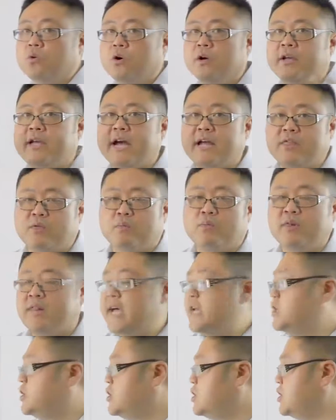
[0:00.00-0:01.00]
work out the
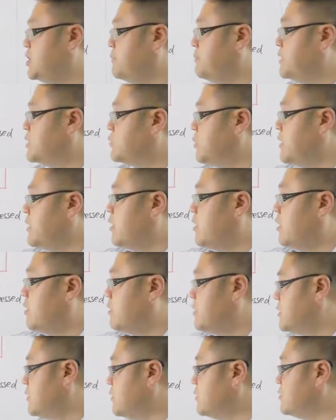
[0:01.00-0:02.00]
relationship between the
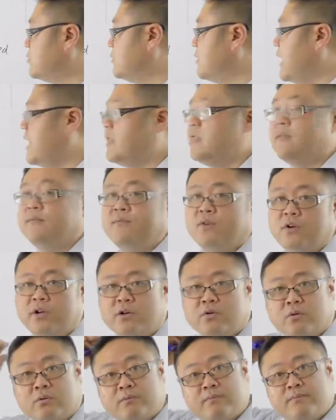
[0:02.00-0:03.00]
horizontal and the
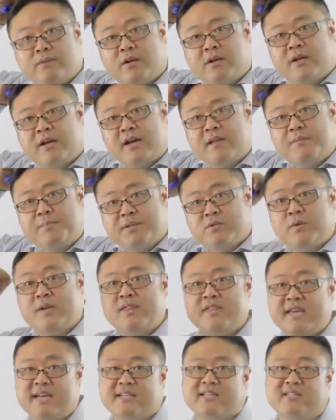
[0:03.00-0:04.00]
vertical, okay,
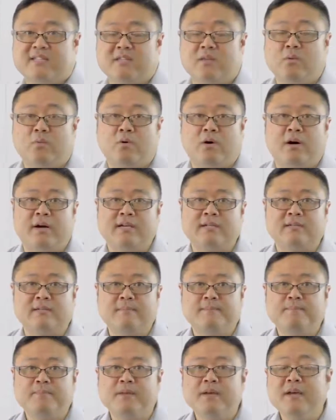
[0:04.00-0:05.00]
between the x's and the y's.
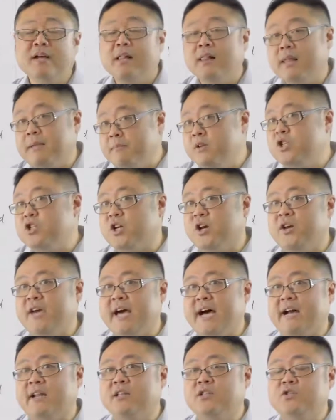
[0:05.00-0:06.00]
Let me show
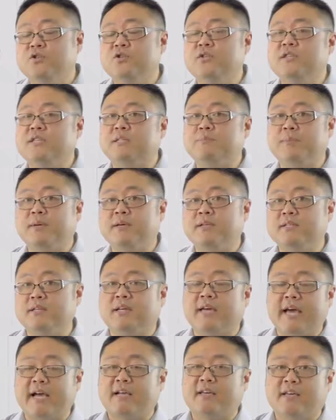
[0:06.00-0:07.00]
you how to do this, because
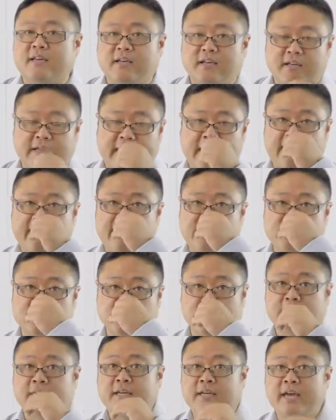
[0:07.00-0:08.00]
it can
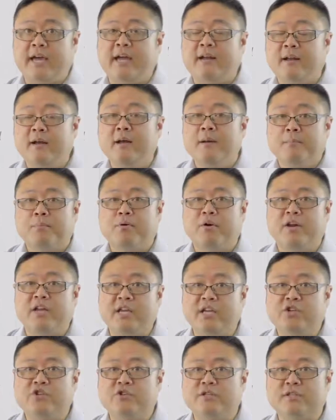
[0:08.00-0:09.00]
actually get
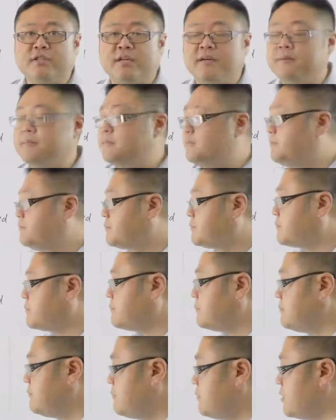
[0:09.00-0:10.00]
pretty interesting.
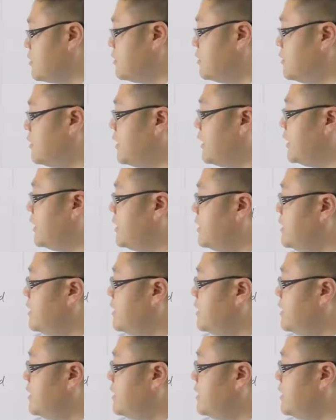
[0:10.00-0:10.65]
All right,